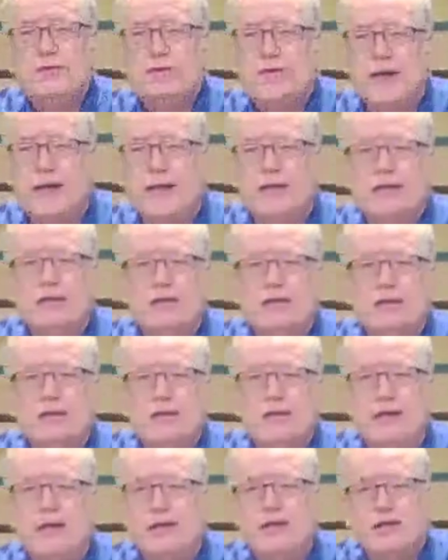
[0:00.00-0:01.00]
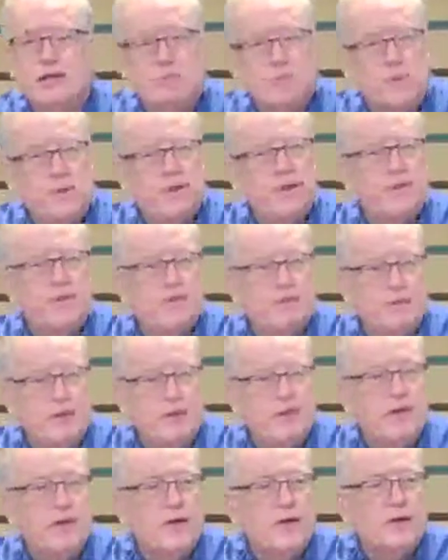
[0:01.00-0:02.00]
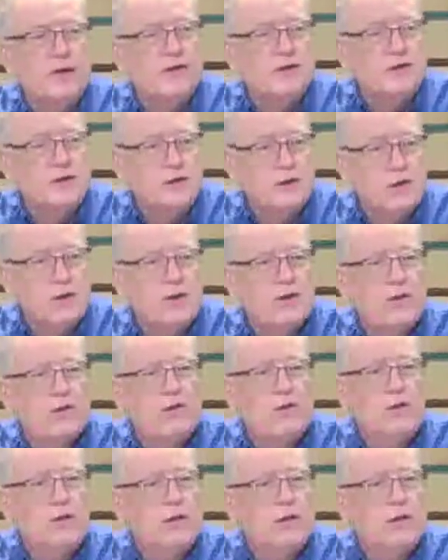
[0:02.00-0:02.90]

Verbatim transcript: challenge and it's been a very slow